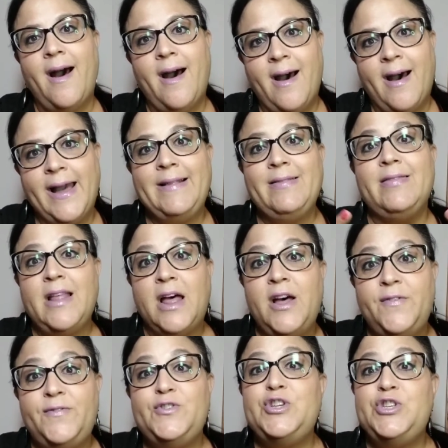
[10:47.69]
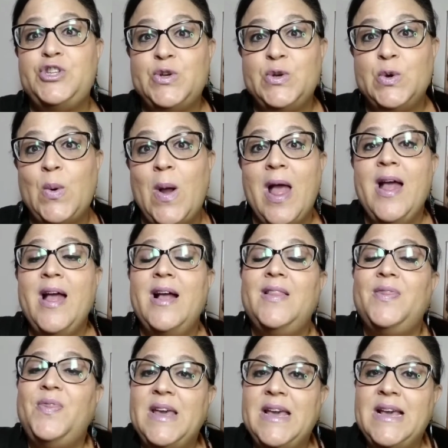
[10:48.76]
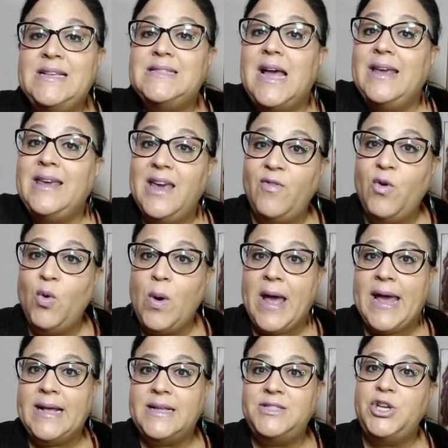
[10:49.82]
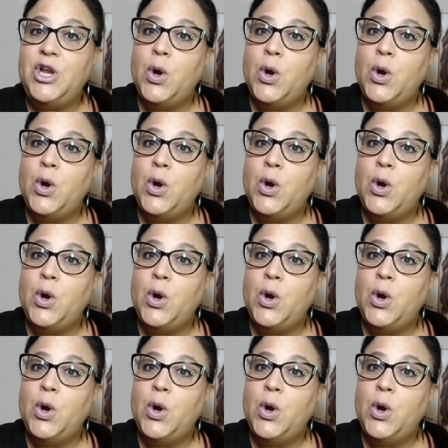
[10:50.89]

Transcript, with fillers: I love to do these giveaways.